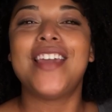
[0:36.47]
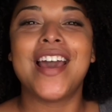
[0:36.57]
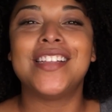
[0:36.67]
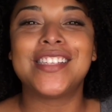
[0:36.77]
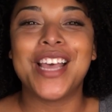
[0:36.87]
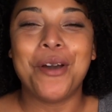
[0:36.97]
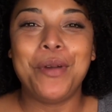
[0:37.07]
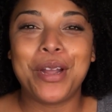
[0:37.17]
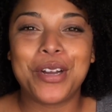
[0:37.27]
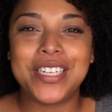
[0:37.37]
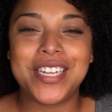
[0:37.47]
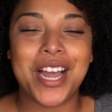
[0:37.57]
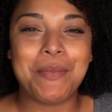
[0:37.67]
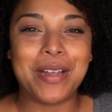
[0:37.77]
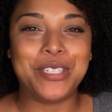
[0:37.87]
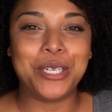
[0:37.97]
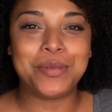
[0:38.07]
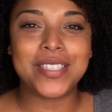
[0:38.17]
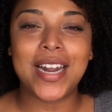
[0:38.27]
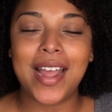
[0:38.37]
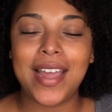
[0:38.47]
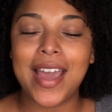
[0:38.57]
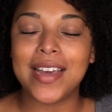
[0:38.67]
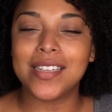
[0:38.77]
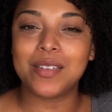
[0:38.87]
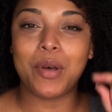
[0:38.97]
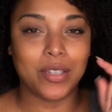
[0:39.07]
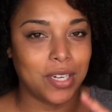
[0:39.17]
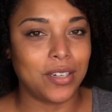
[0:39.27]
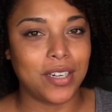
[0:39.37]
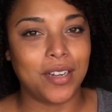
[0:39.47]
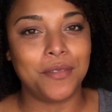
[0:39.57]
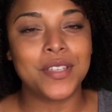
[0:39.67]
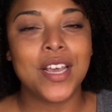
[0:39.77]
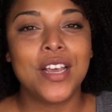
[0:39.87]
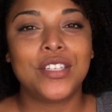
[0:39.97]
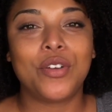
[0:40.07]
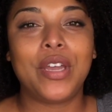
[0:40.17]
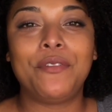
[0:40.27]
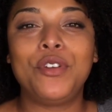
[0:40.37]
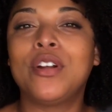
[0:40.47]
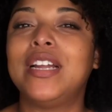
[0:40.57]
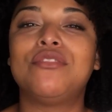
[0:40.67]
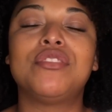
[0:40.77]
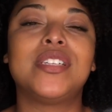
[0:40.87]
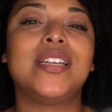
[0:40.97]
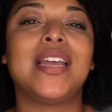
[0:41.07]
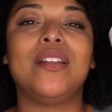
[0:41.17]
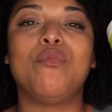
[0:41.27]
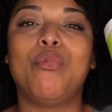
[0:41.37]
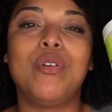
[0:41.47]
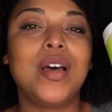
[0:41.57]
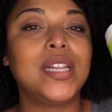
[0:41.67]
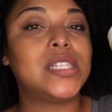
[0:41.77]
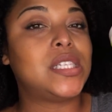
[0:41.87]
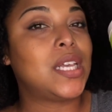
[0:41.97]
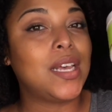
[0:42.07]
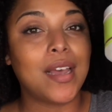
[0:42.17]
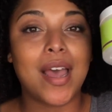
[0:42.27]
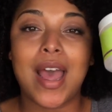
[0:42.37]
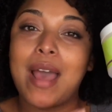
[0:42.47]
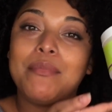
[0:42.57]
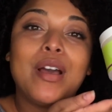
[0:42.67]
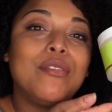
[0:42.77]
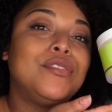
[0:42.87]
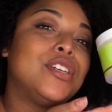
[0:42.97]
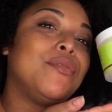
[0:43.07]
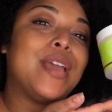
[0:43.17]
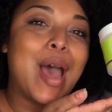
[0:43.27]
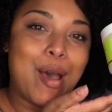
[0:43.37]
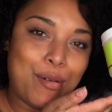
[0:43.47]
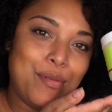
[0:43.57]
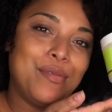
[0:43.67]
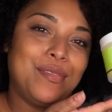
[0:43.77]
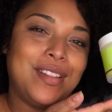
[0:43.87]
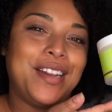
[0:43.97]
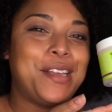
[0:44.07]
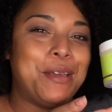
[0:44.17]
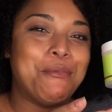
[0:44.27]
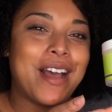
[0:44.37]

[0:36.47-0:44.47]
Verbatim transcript: Yes, we are going to talk about dupes today and some alternatives. So if you're interested in what I'm going to show y'all, then keep